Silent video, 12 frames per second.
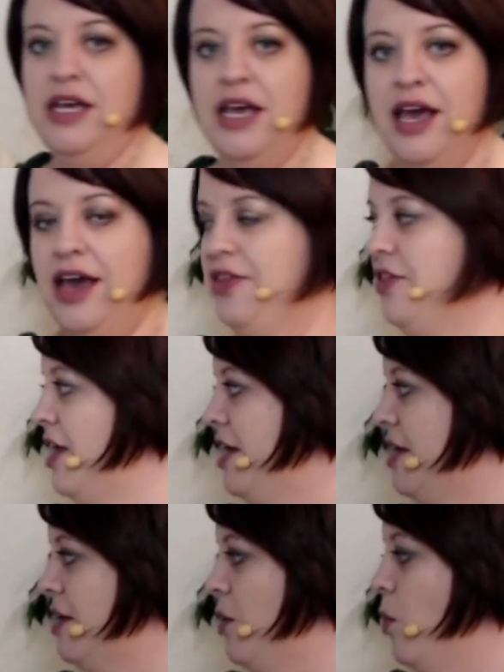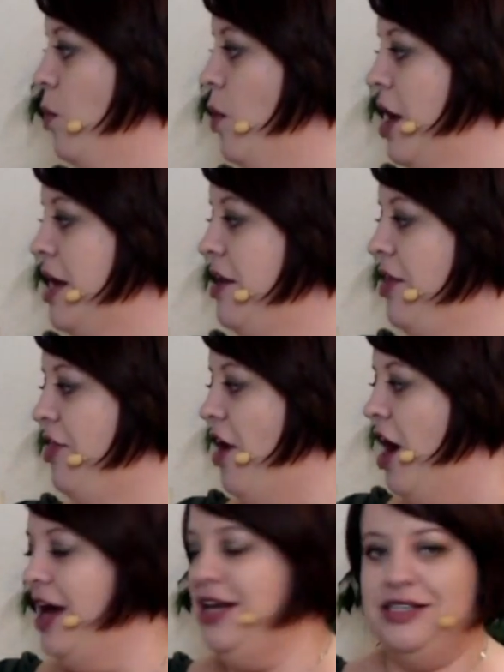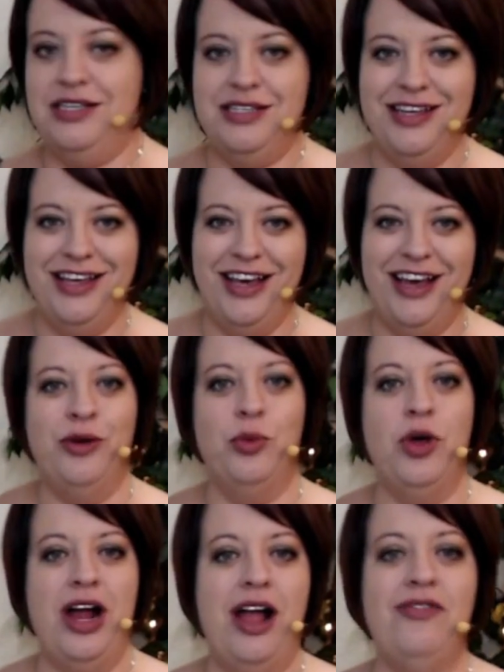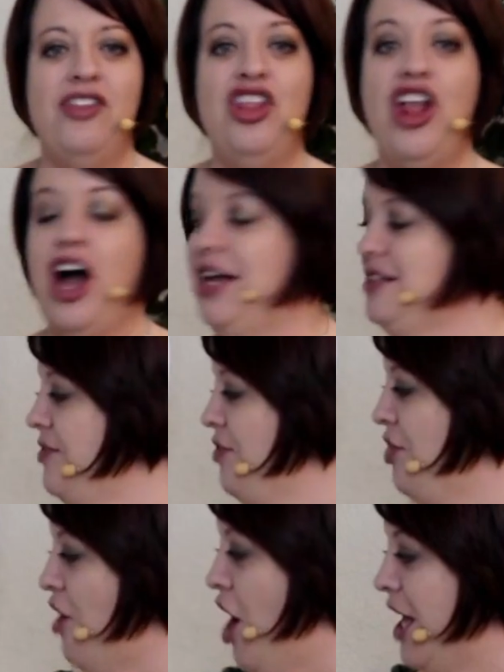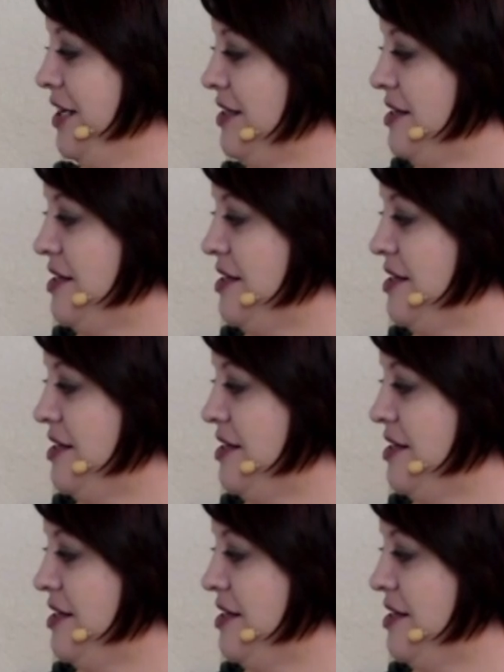and then one thought. We'll have lots of thoughts